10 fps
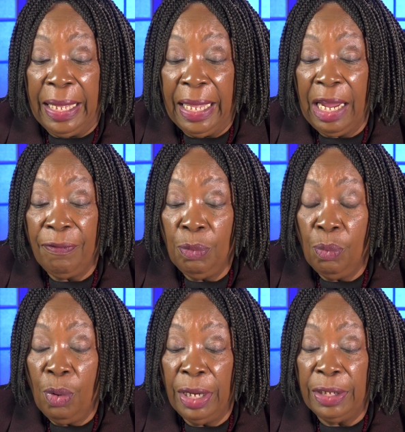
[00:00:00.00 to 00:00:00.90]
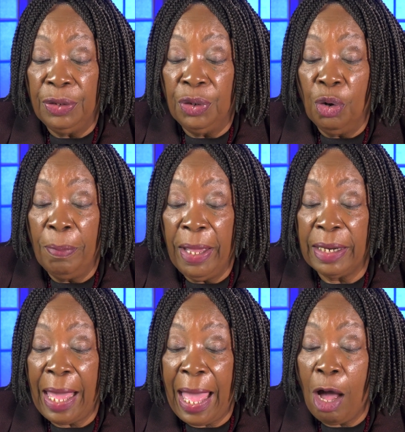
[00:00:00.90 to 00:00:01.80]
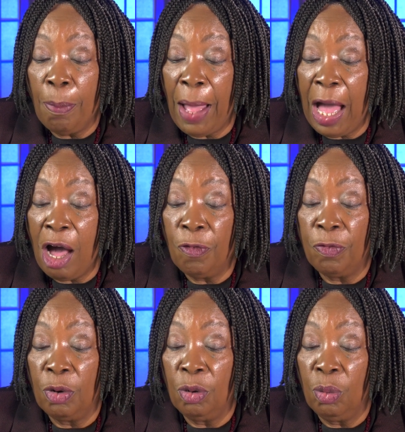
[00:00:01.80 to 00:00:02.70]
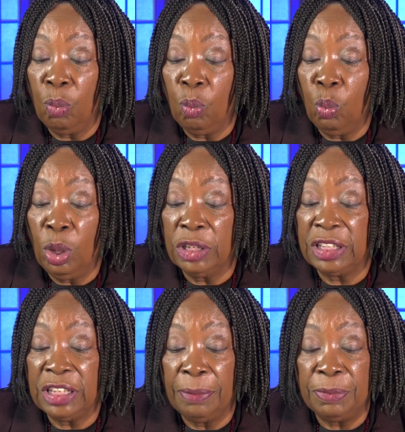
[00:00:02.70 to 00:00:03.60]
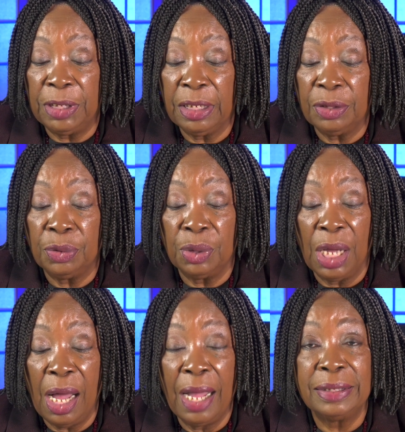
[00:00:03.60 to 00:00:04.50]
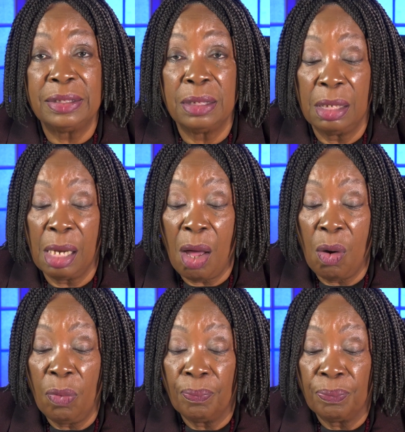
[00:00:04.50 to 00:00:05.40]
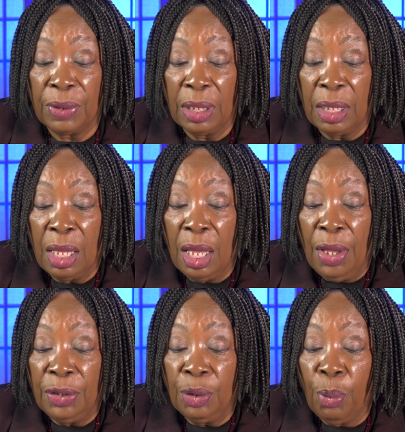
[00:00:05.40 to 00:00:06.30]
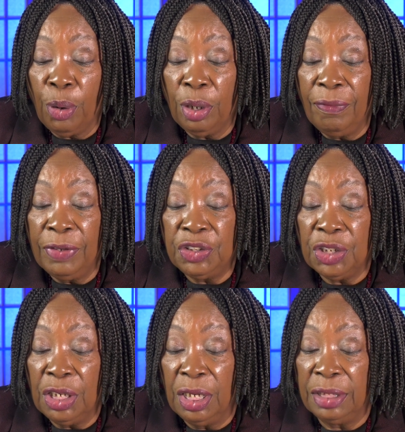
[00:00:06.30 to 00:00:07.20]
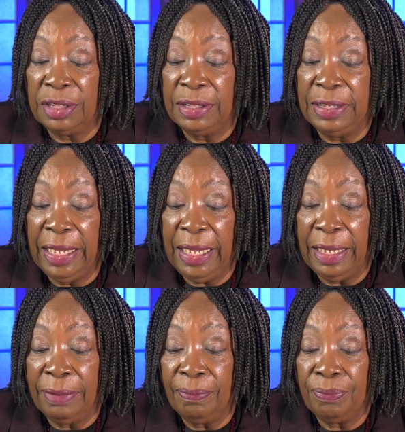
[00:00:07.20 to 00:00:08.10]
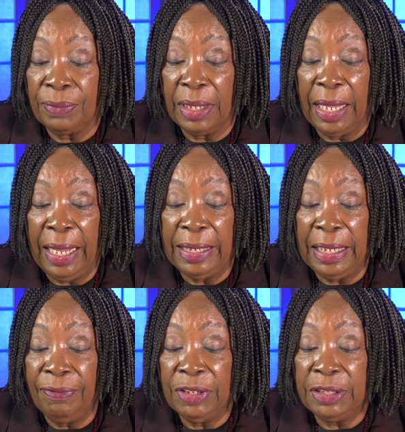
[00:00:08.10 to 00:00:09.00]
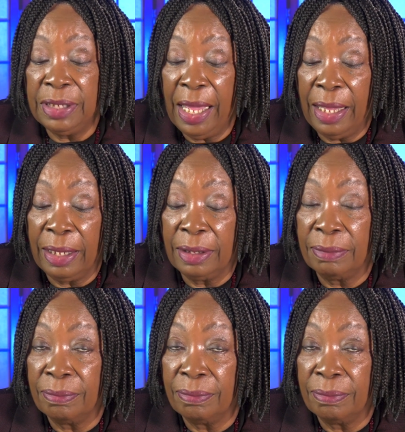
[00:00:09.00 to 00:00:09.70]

Everyone, no matter how powerful, was subject to God's law. The work of a judge then, and even today,